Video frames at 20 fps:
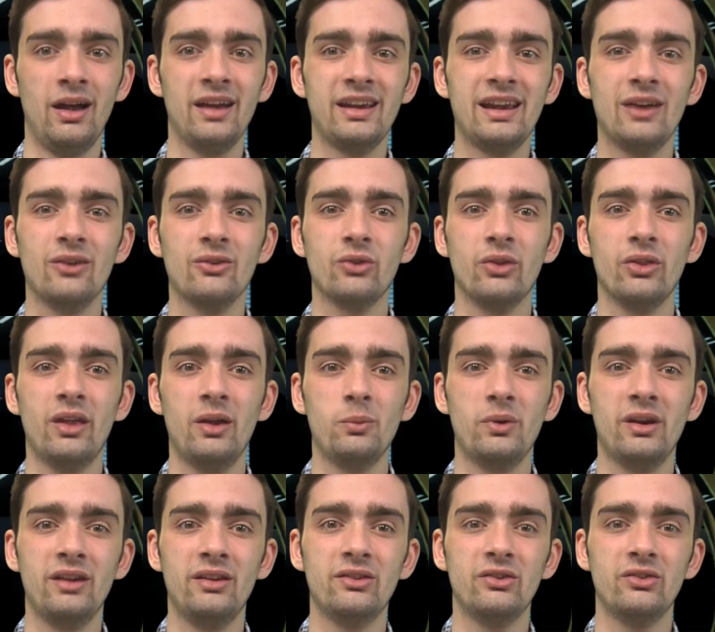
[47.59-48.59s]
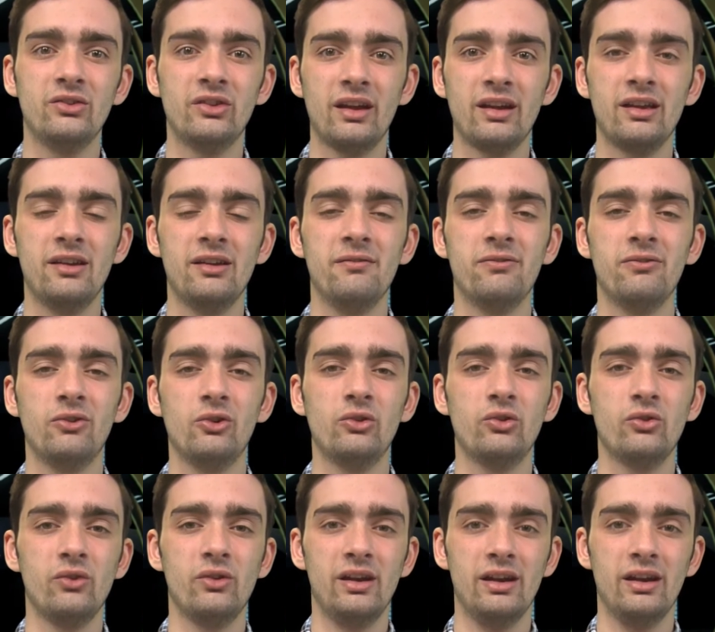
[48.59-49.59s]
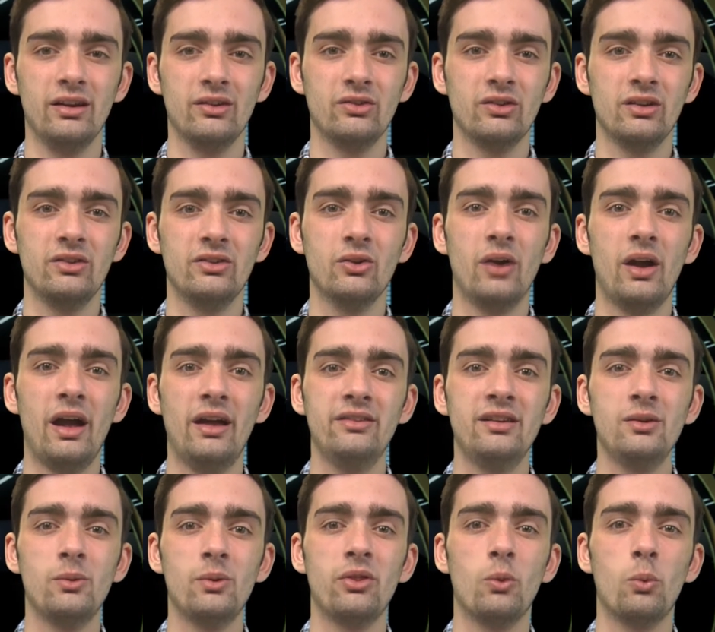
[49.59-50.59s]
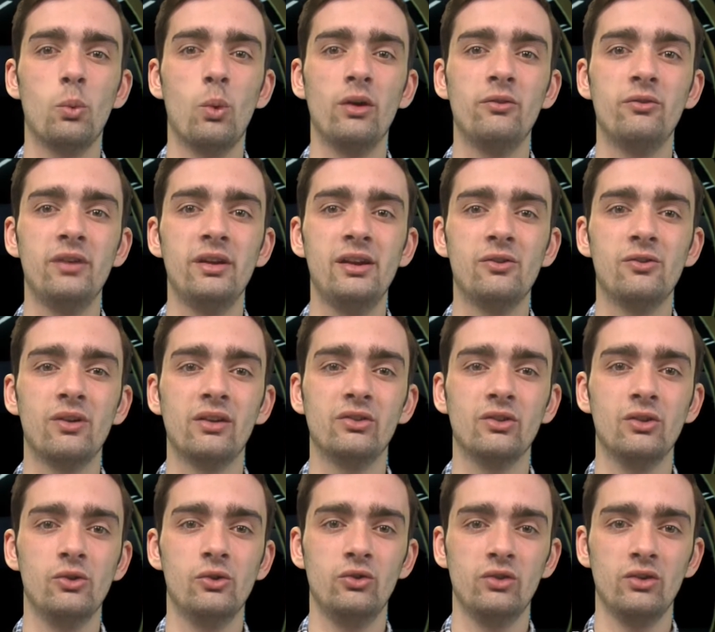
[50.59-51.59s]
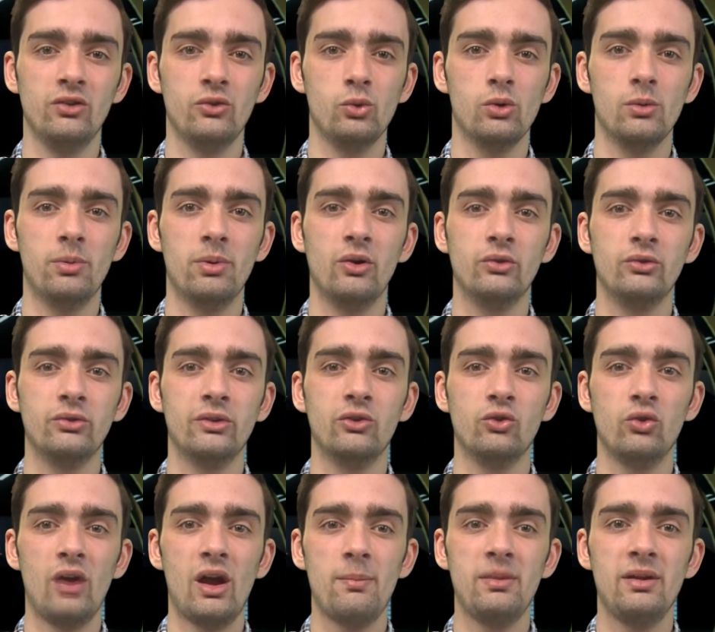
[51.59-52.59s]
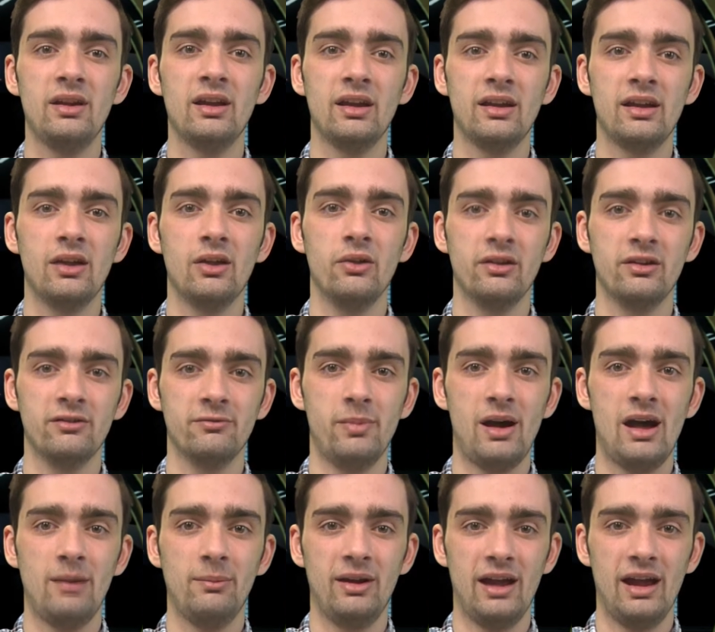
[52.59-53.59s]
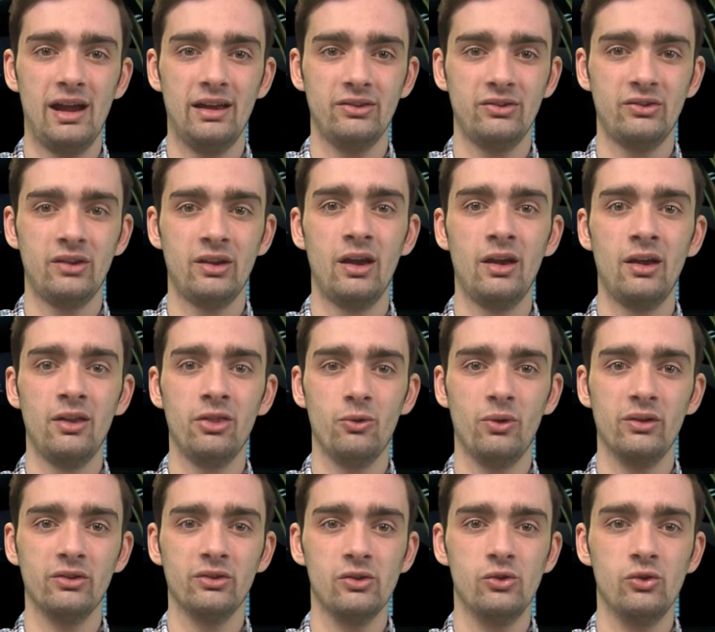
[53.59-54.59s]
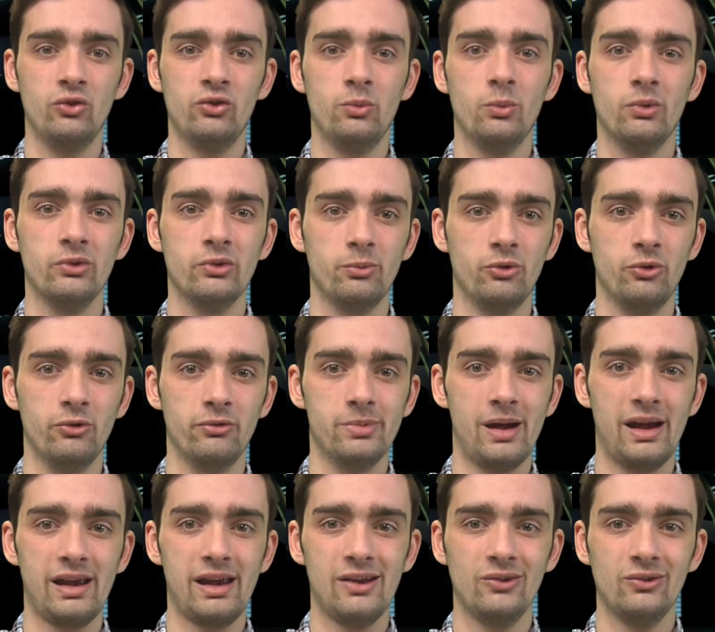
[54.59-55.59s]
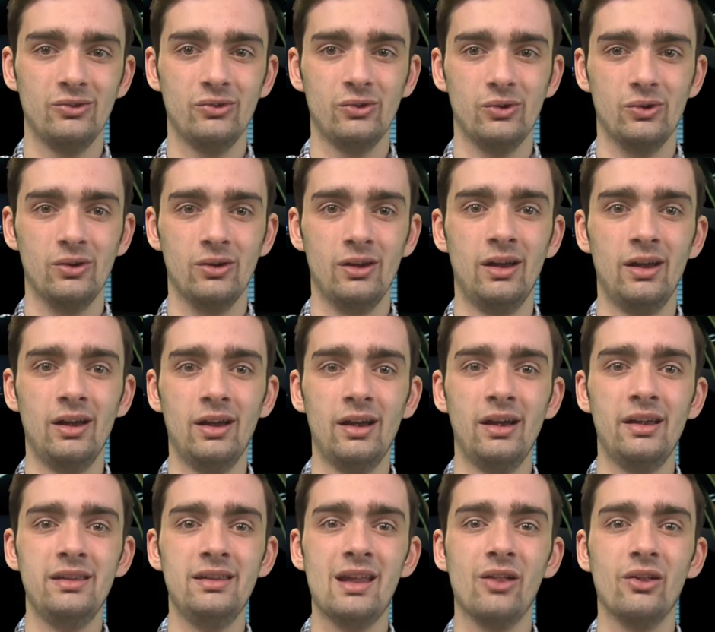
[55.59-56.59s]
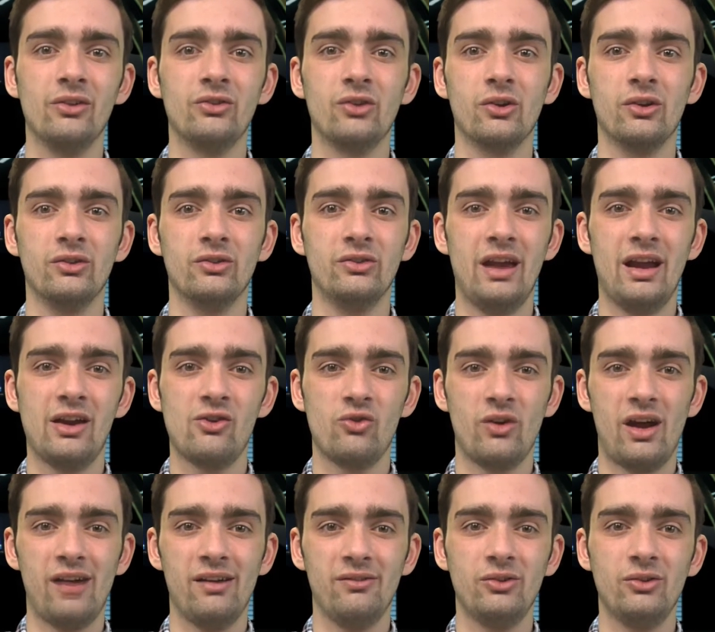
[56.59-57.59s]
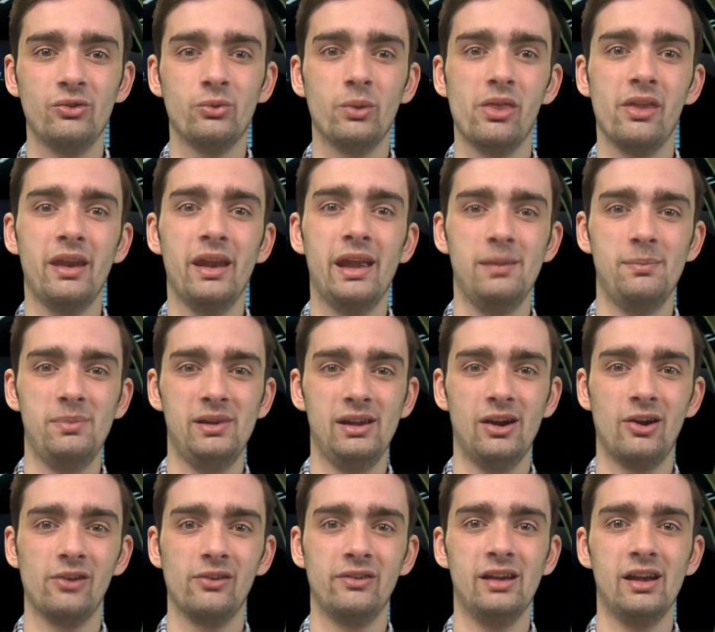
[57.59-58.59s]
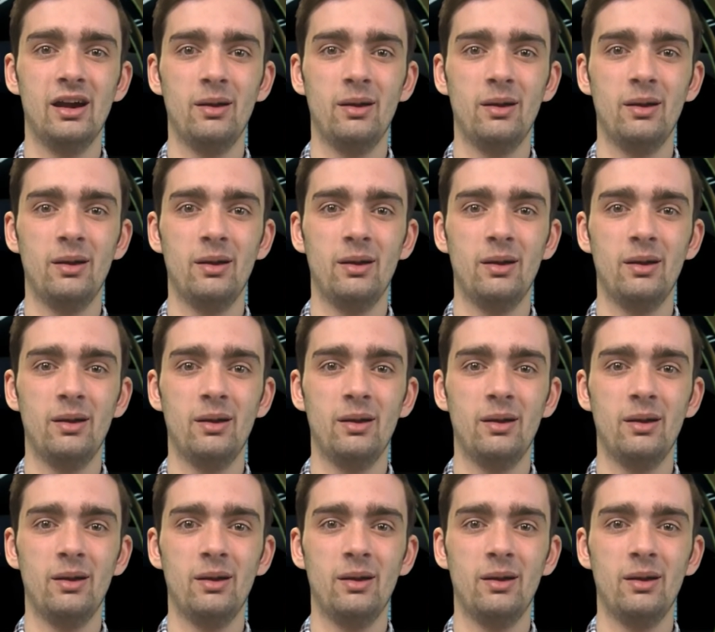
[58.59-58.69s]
Council then went into second and first readings until ending with a one reading resolution to oppose the trapping and killing of bobcats. The resolution was approved by Council. Now let's go to Zach Shrivers with an APRD